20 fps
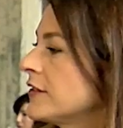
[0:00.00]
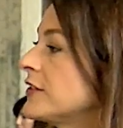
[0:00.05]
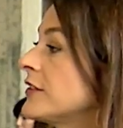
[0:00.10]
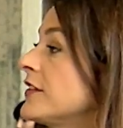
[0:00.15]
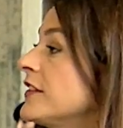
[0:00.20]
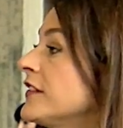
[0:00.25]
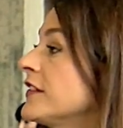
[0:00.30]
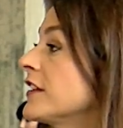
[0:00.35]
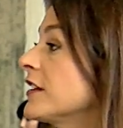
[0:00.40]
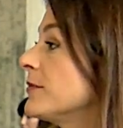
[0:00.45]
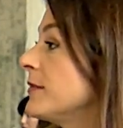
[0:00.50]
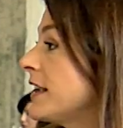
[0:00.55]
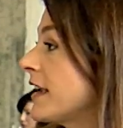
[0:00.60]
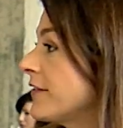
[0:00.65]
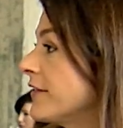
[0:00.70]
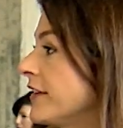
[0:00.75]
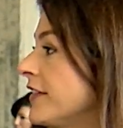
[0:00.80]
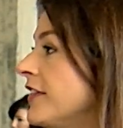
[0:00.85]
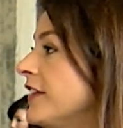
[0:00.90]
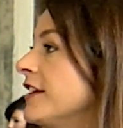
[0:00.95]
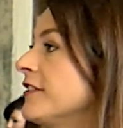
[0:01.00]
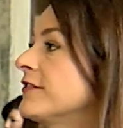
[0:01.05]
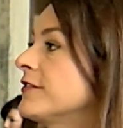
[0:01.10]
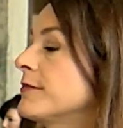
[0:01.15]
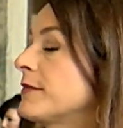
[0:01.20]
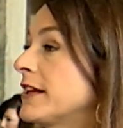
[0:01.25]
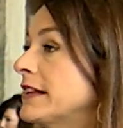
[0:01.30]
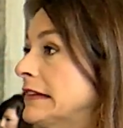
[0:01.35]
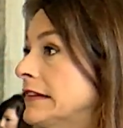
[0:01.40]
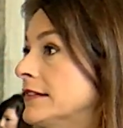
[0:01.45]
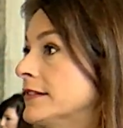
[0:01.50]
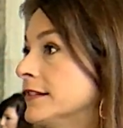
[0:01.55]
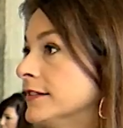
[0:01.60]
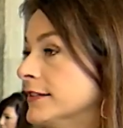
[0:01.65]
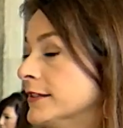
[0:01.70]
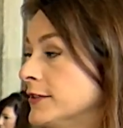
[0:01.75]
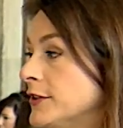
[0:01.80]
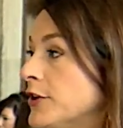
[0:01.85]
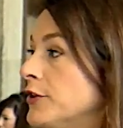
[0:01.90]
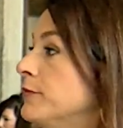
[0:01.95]
So this could be everything from like, this
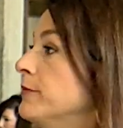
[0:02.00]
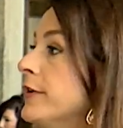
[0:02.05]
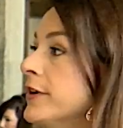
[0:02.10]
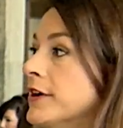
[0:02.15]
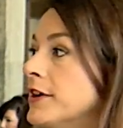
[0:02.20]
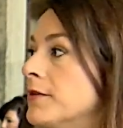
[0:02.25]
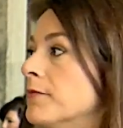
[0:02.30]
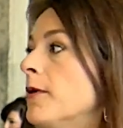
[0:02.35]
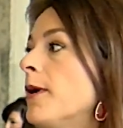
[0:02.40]
is a load-bearing